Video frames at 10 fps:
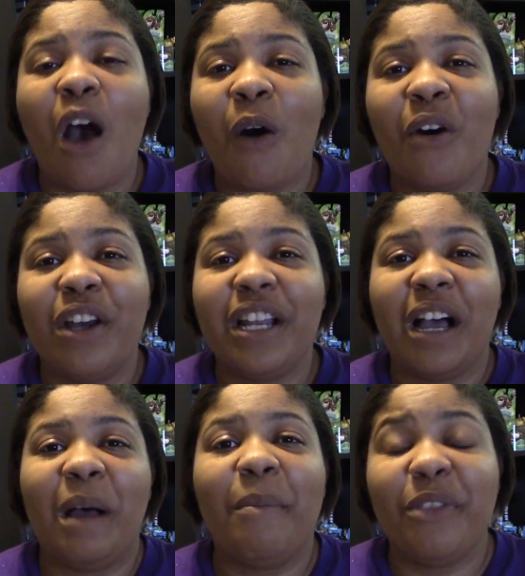
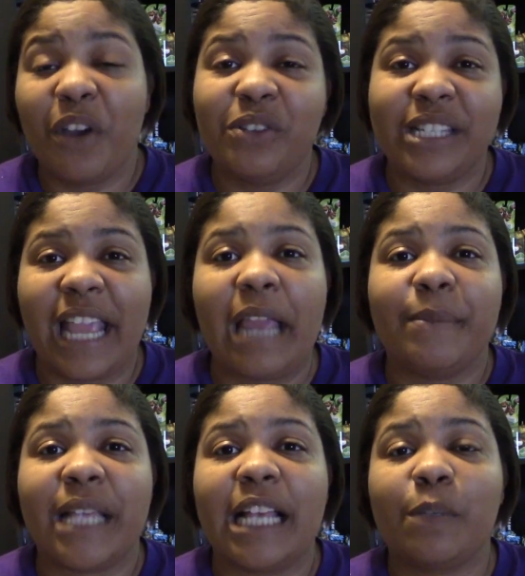on those
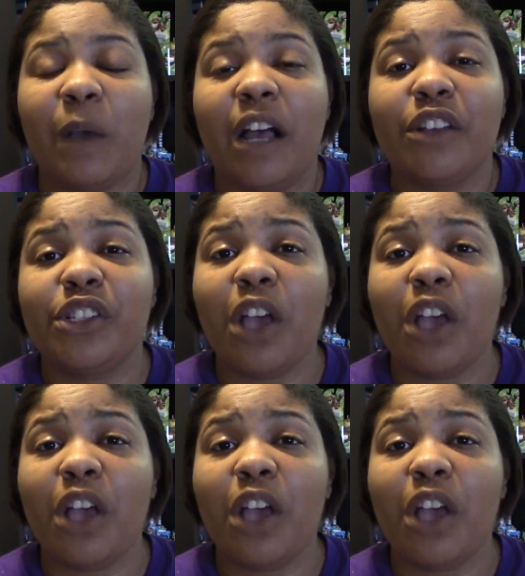games as well.